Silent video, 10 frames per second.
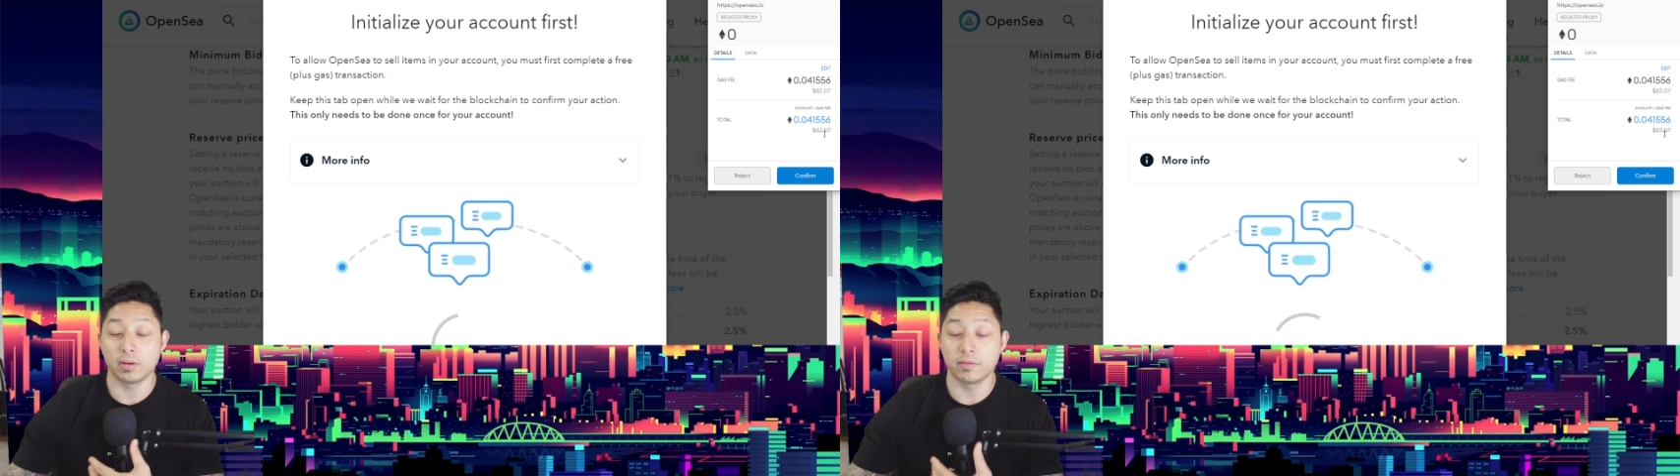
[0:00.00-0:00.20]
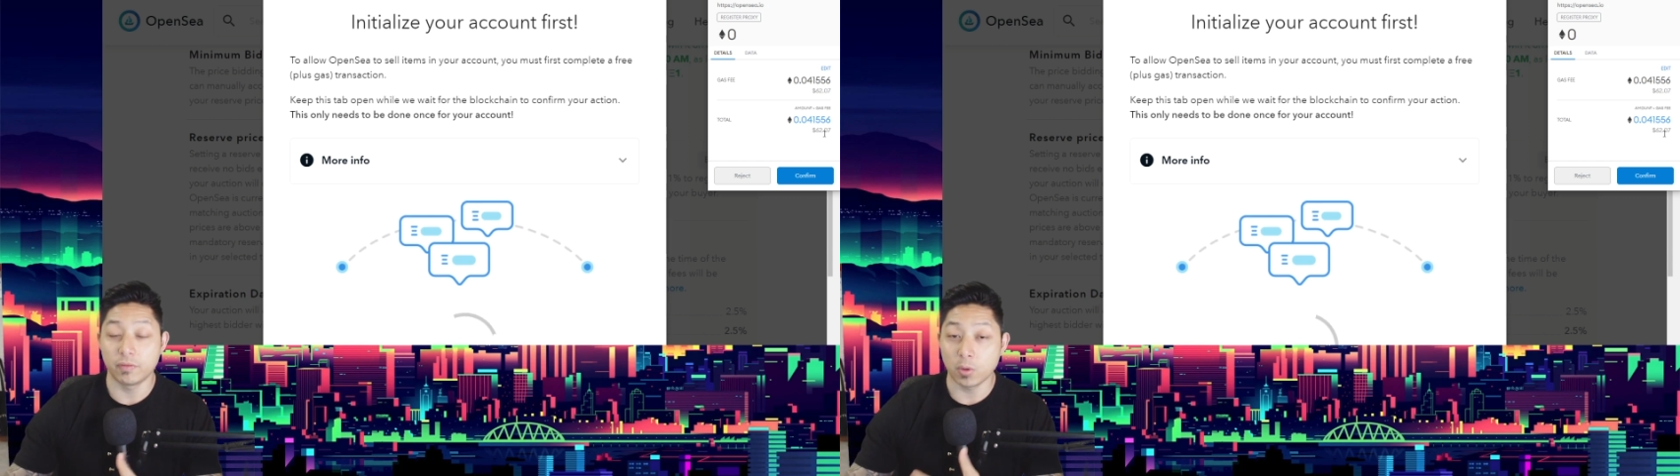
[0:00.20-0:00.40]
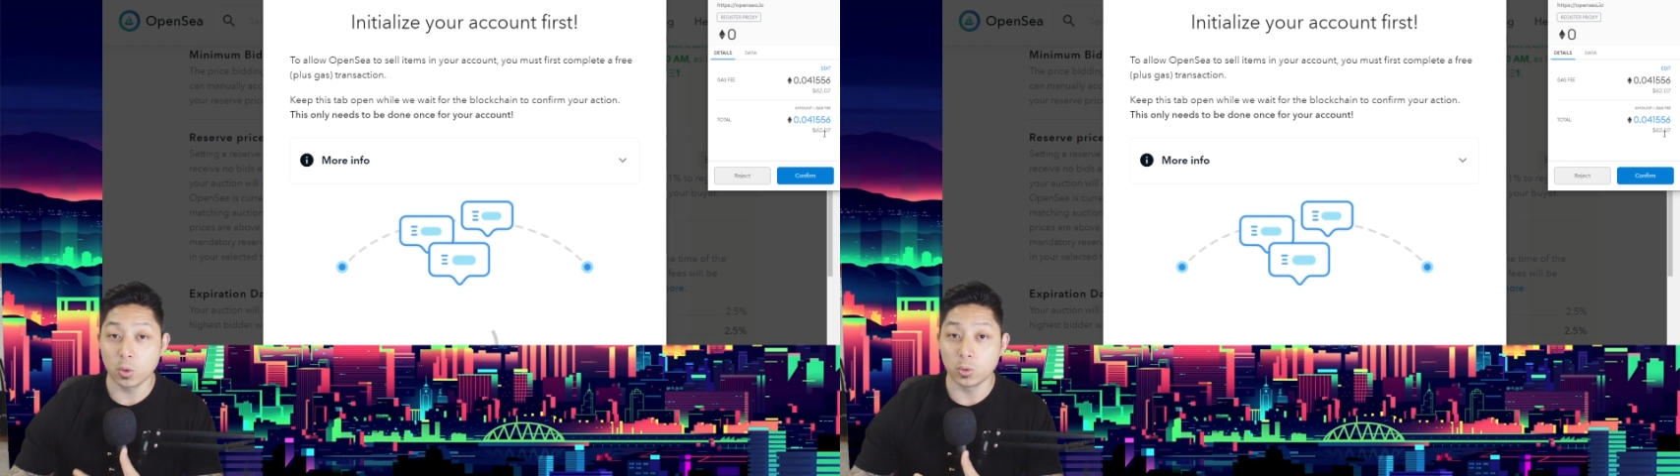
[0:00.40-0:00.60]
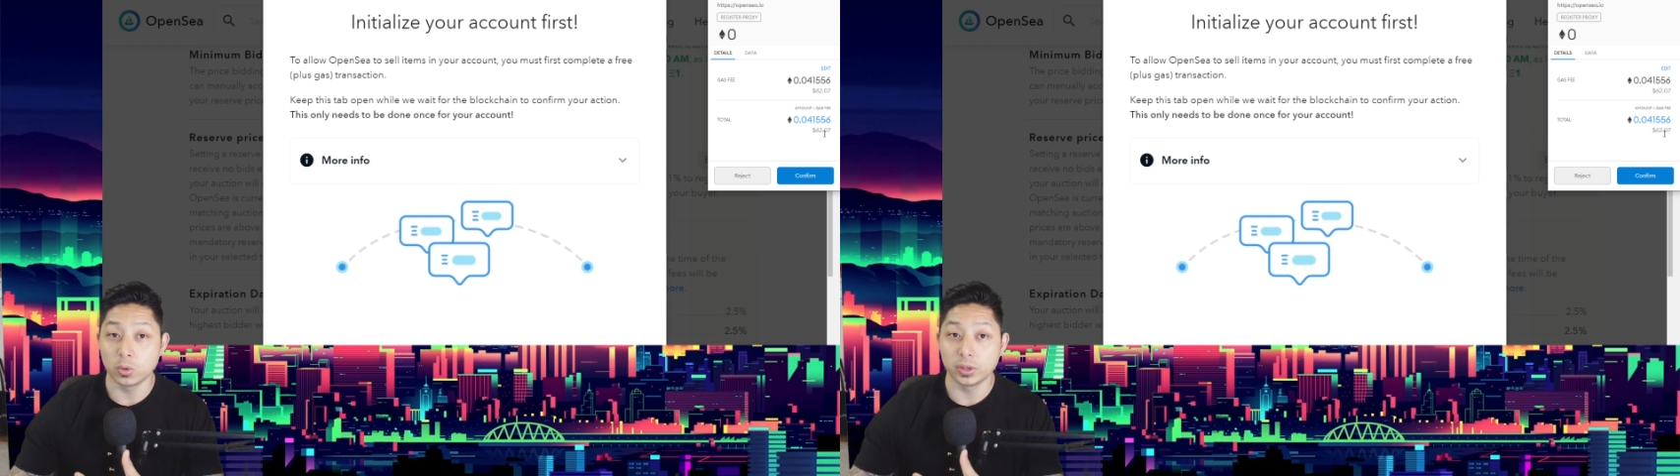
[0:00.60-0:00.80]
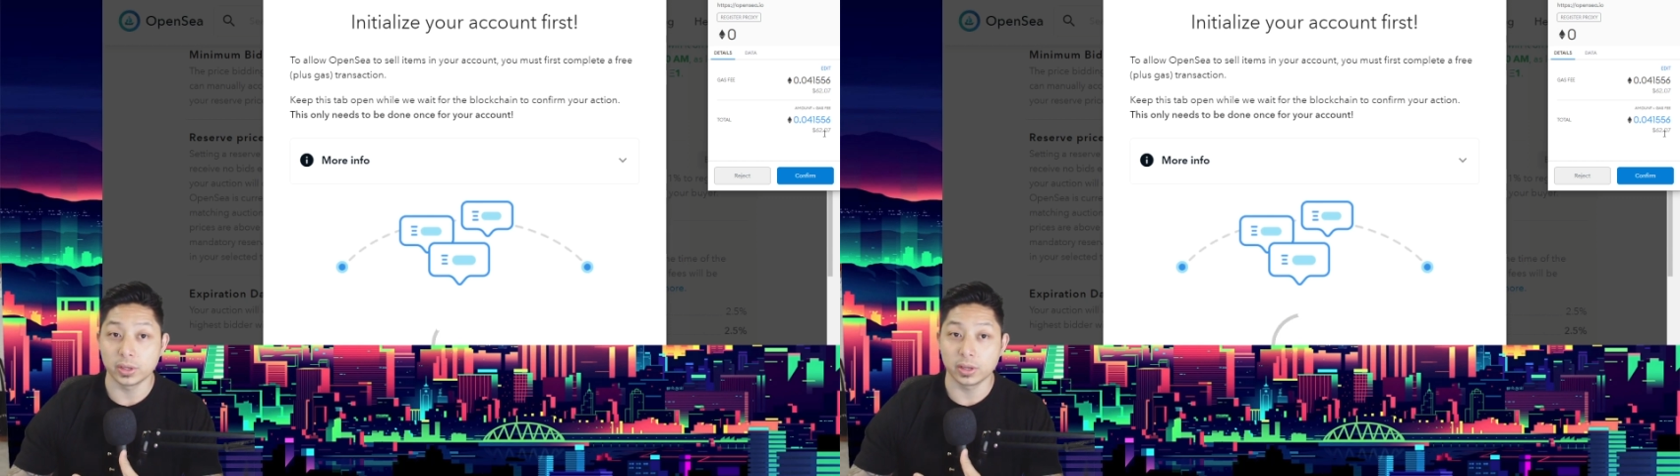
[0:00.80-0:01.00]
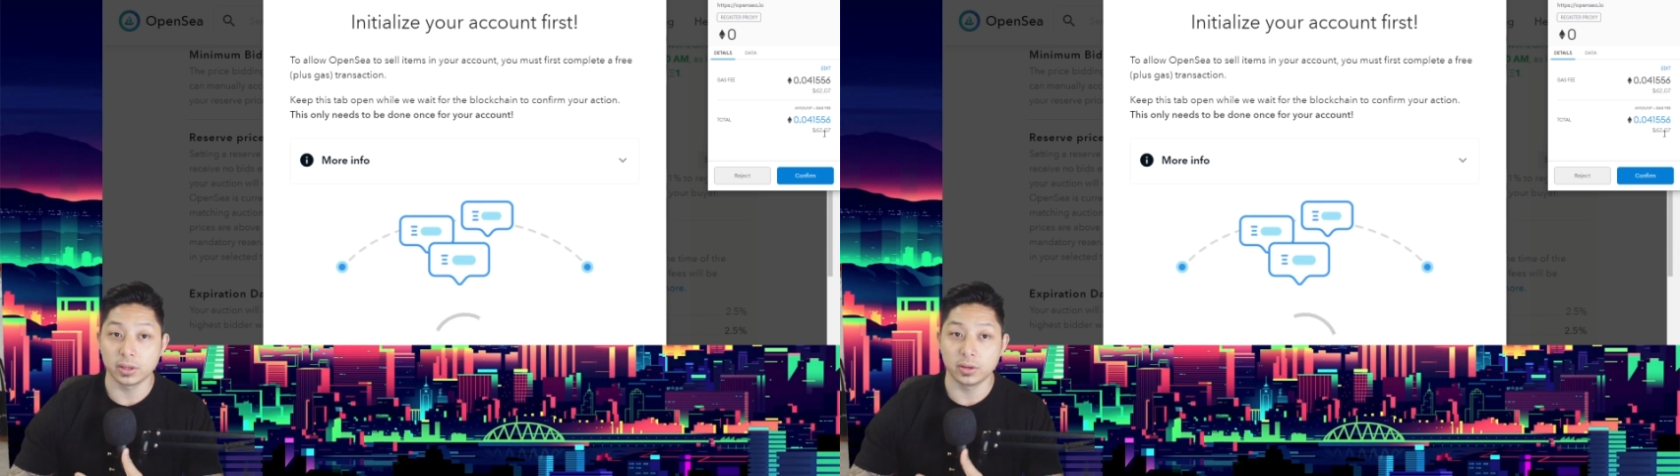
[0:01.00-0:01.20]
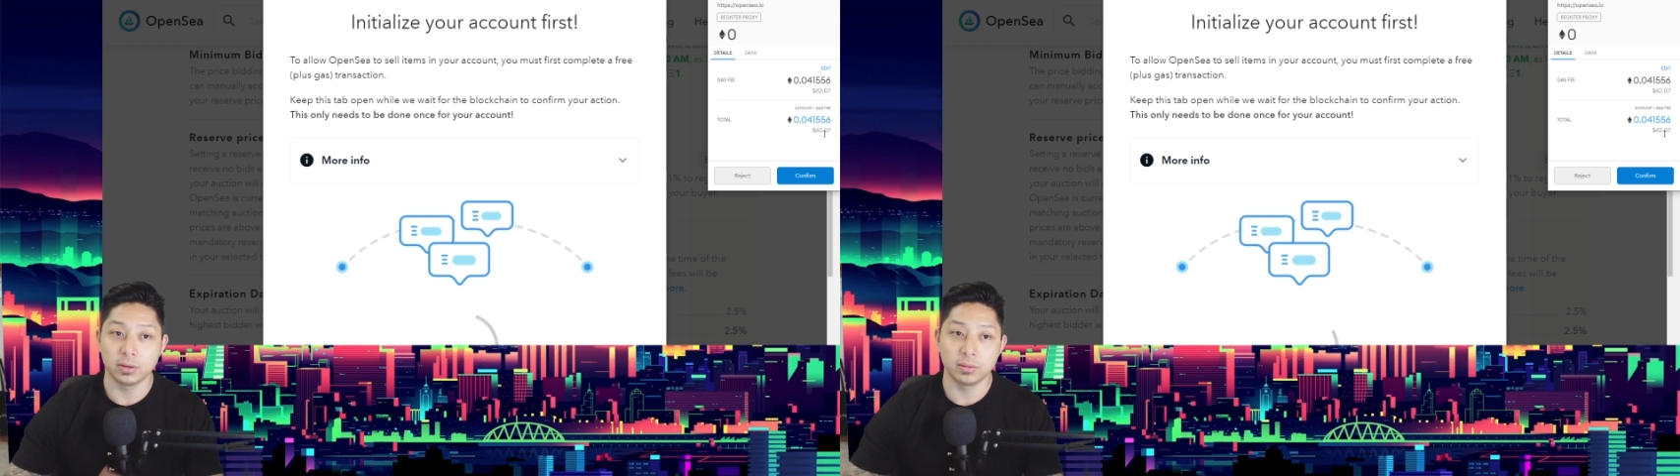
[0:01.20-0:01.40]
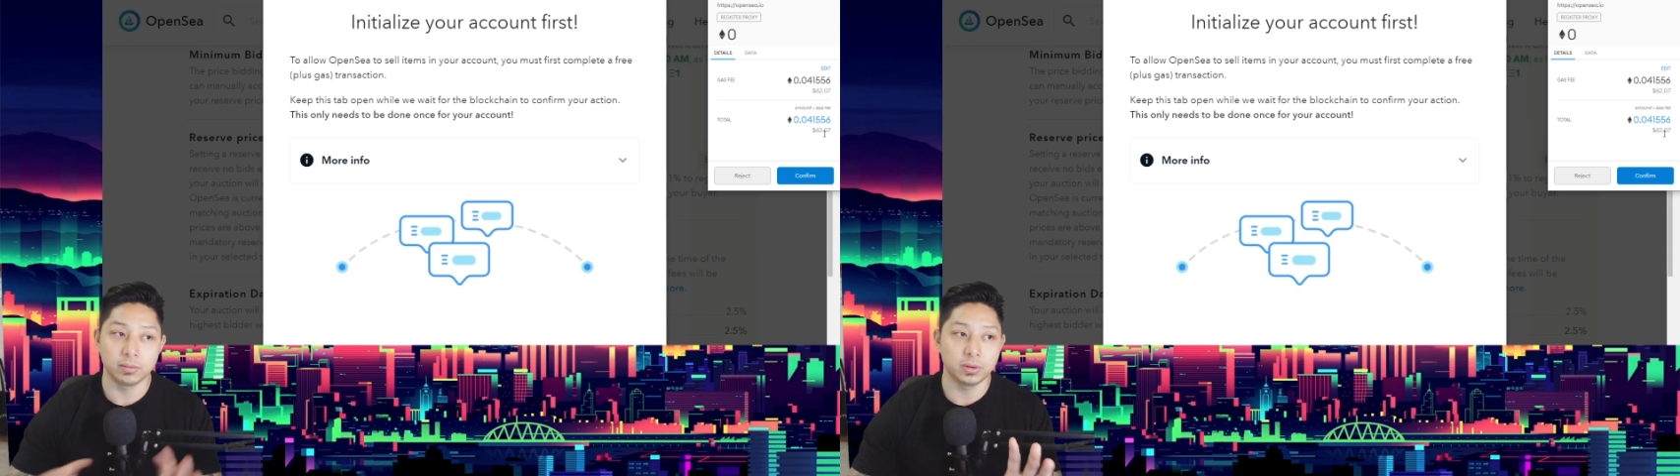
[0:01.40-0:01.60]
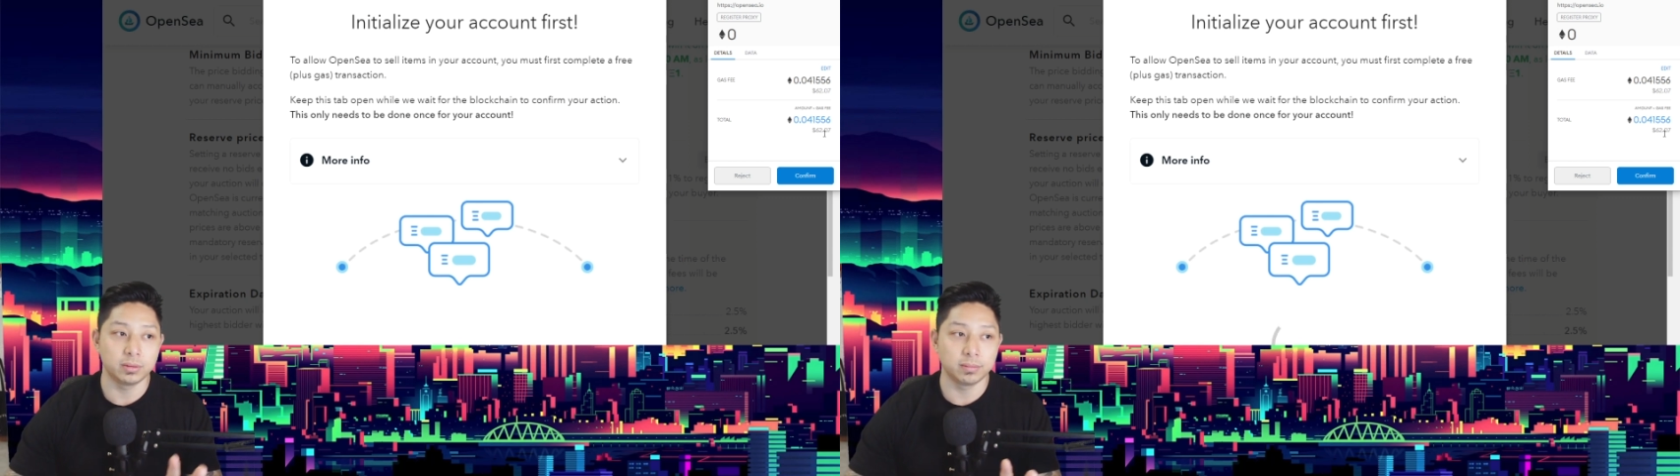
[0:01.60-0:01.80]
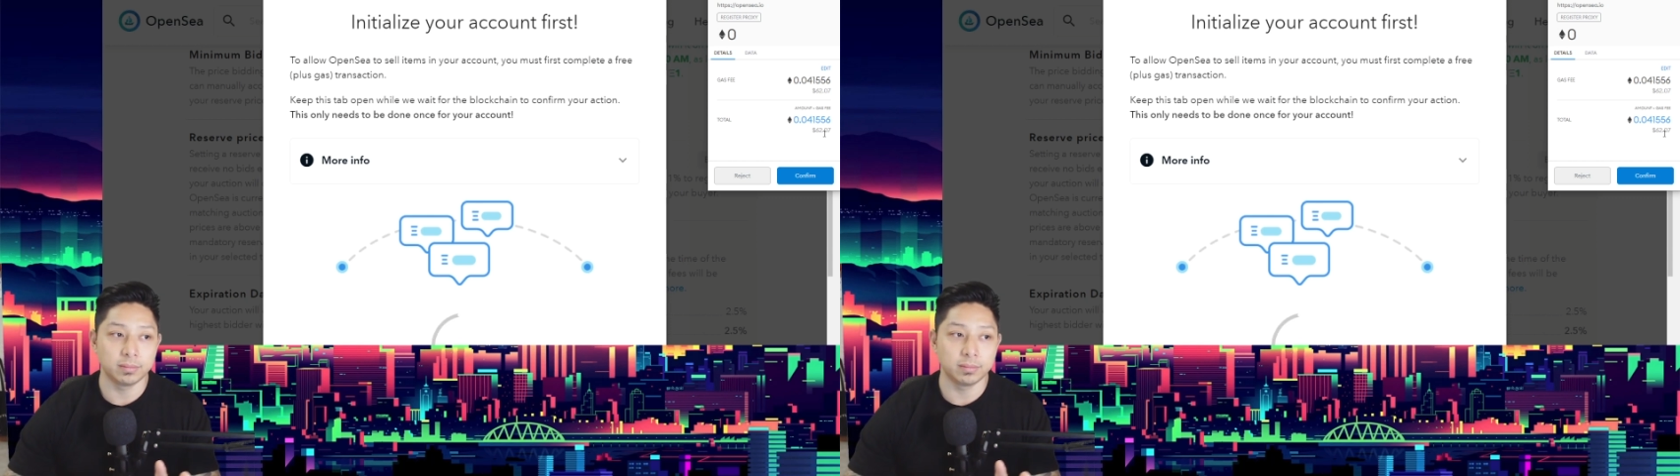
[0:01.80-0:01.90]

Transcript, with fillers: forward, you, you,